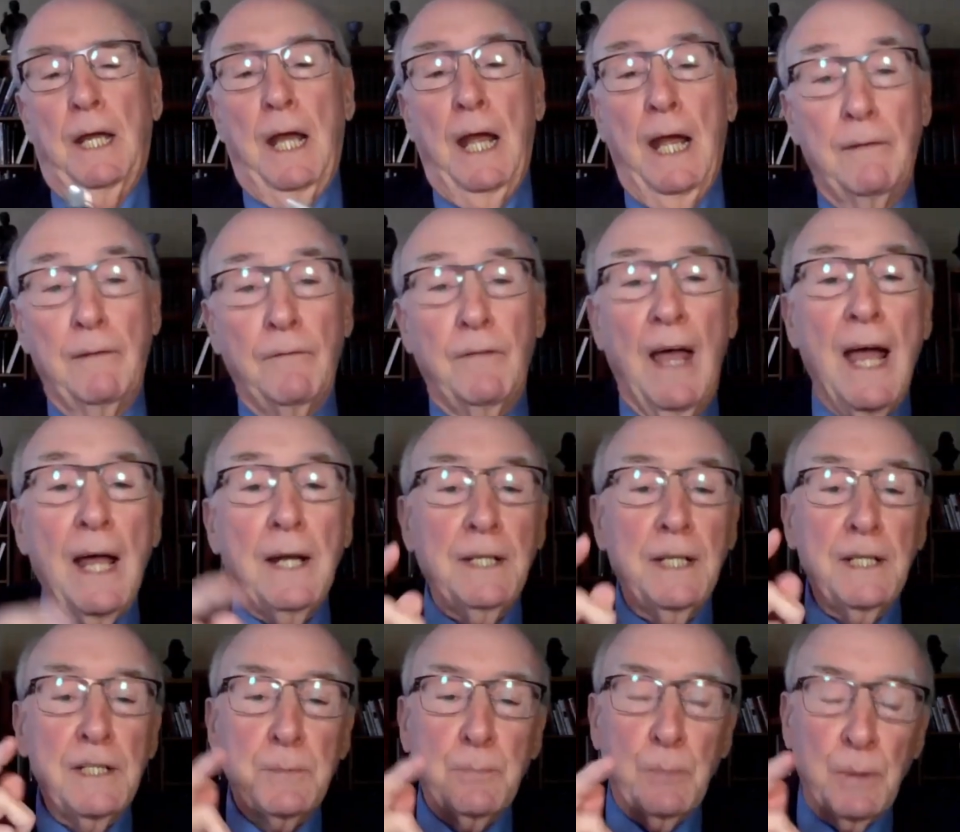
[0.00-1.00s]
And that
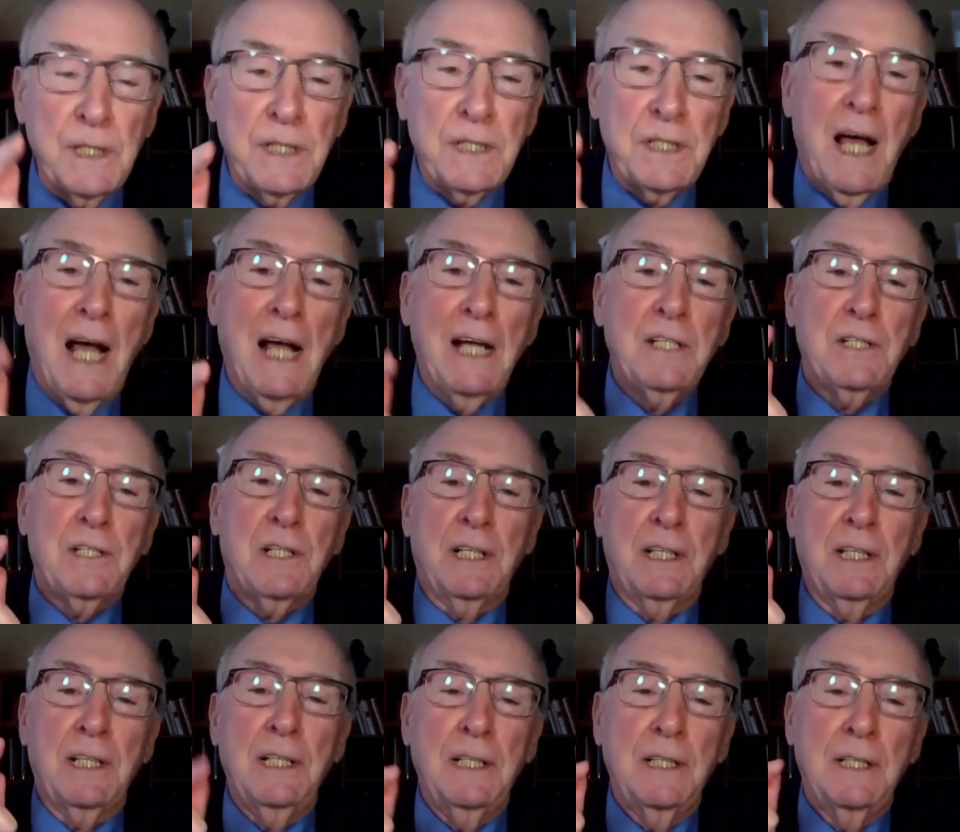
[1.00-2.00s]
is
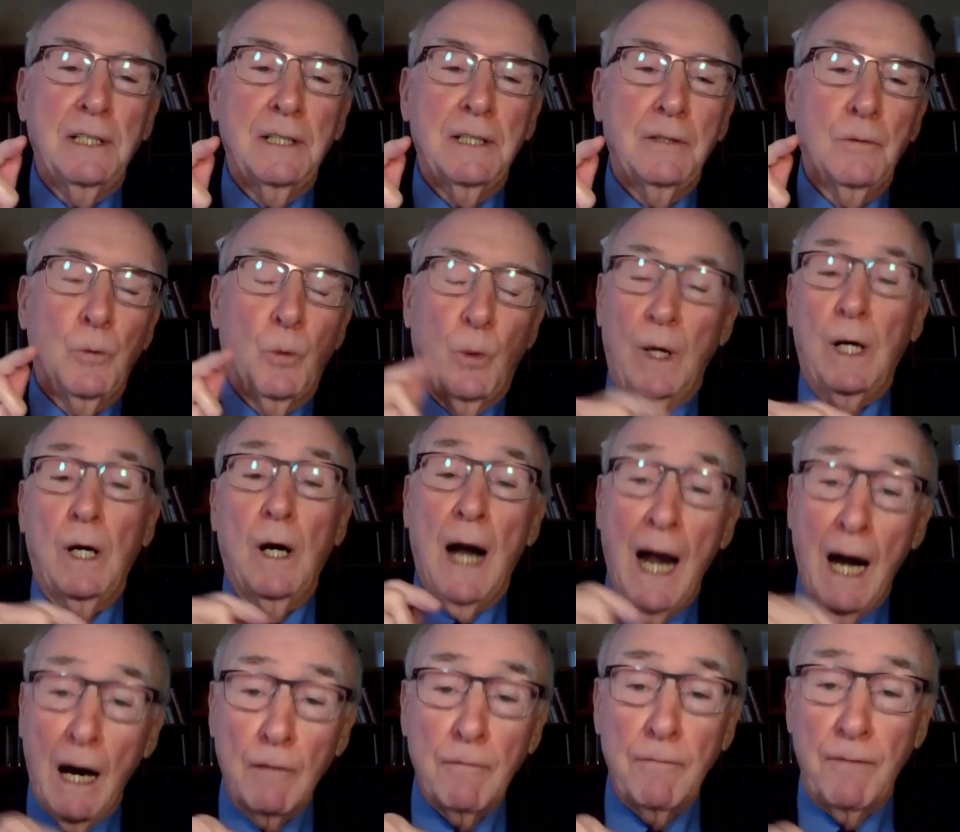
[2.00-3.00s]
precisely where
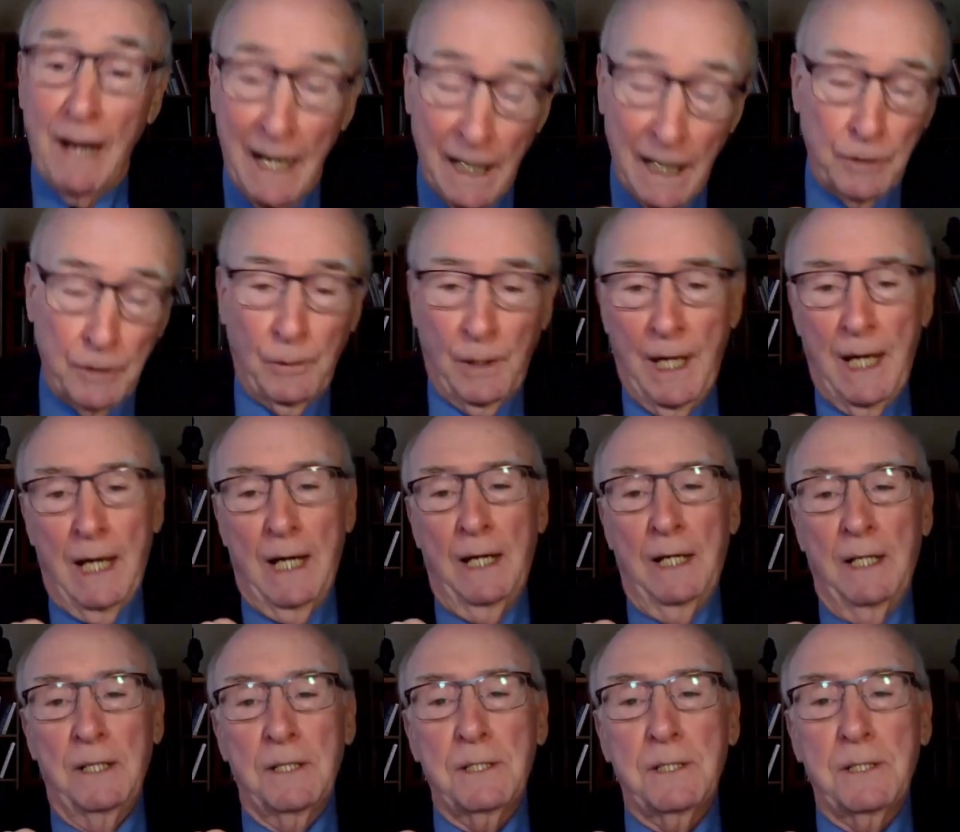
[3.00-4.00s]
our value lies.
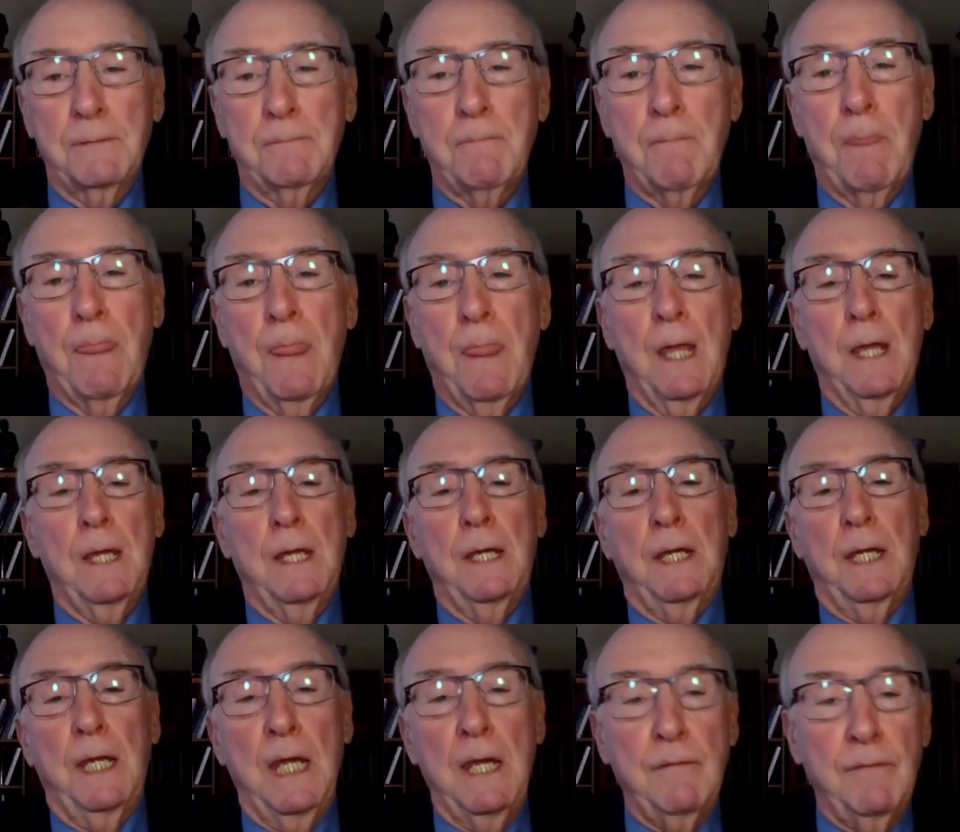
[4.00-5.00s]

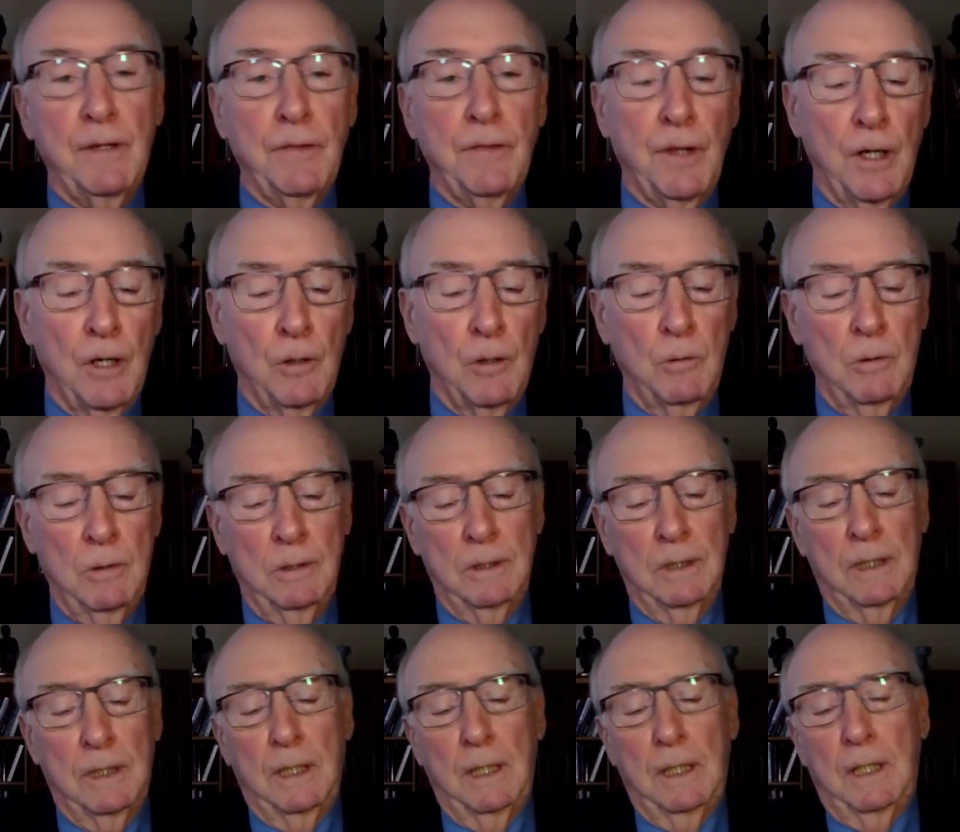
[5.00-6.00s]
Even though
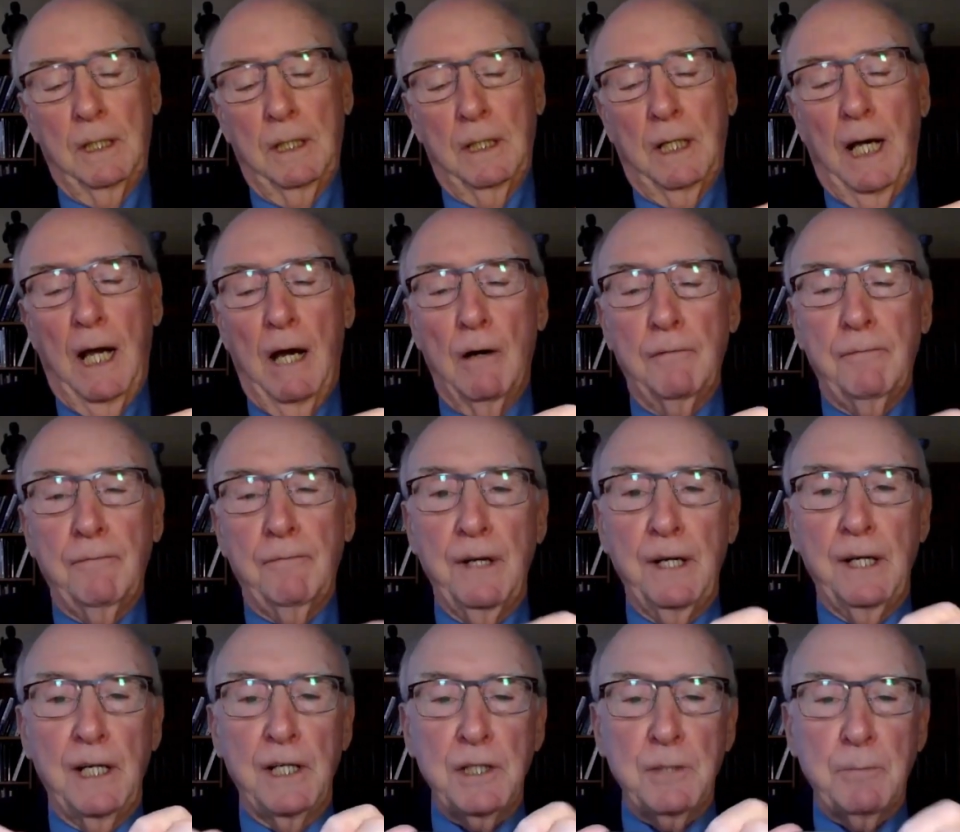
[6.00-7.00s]
our
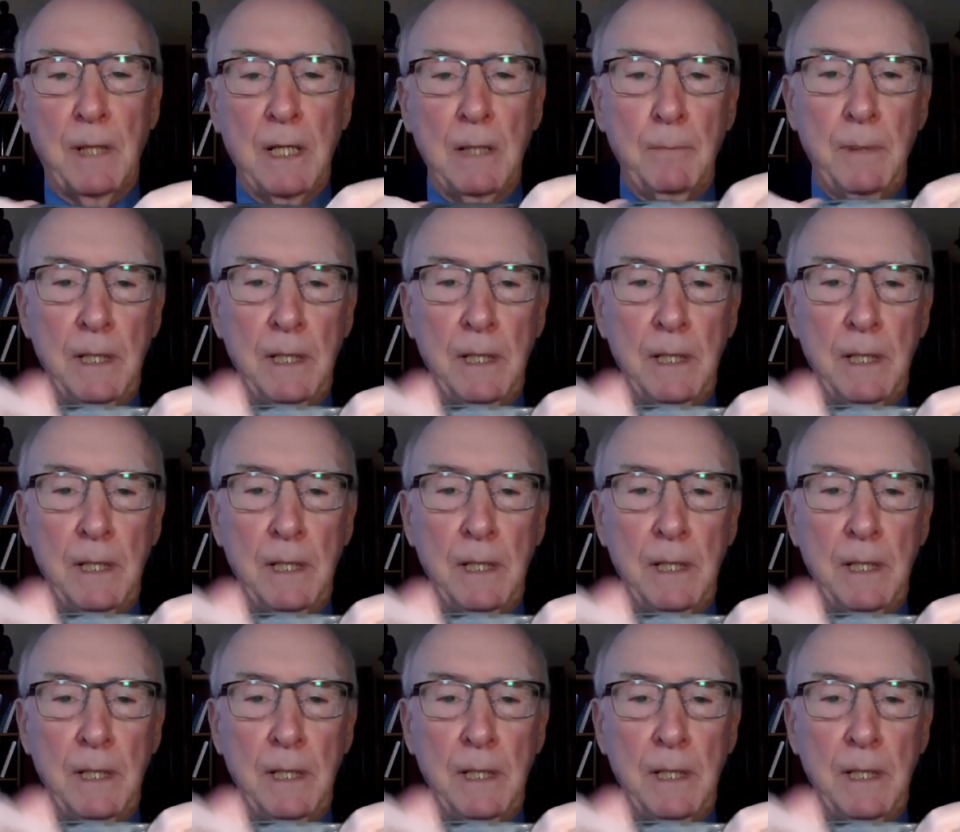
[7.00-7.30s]
finish may